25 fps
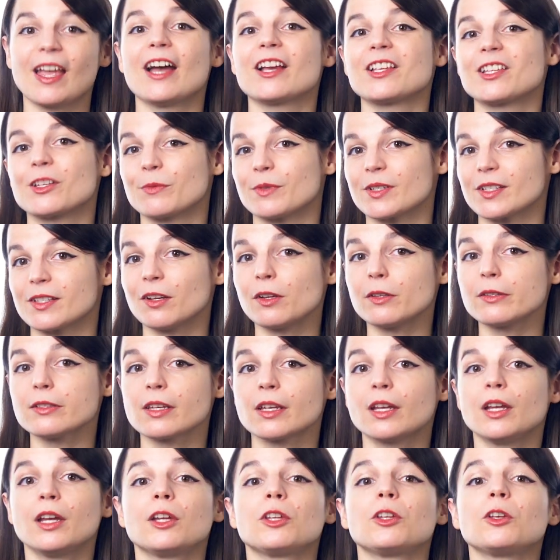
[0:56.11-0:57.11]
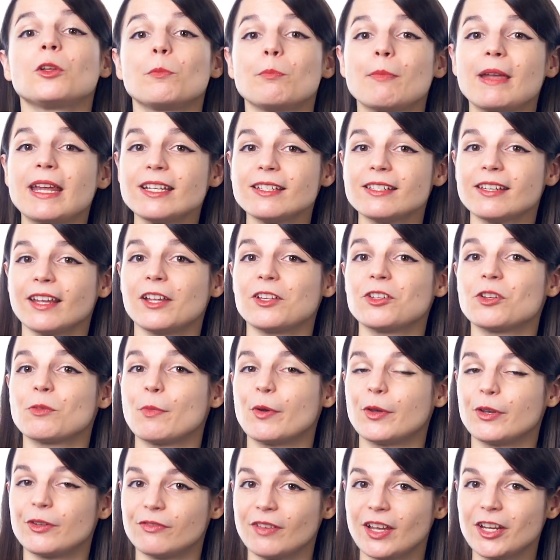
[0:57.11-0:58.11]
As a result, you'll maintain your
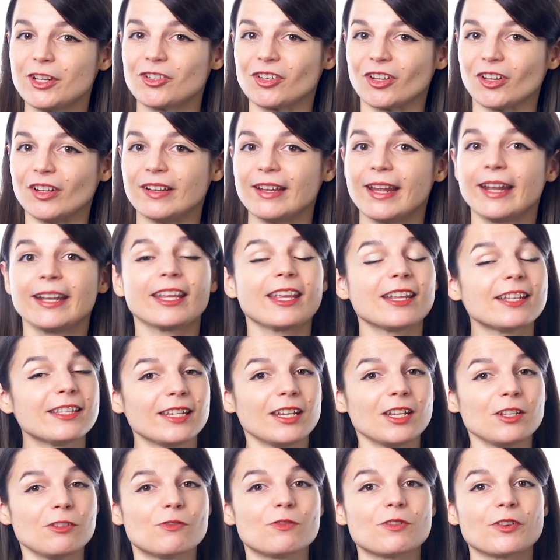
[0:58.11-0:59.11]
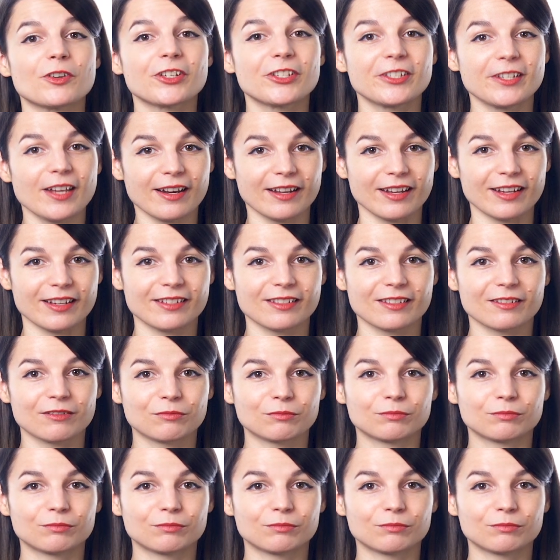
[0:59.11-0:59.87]
motivation and continue your studies.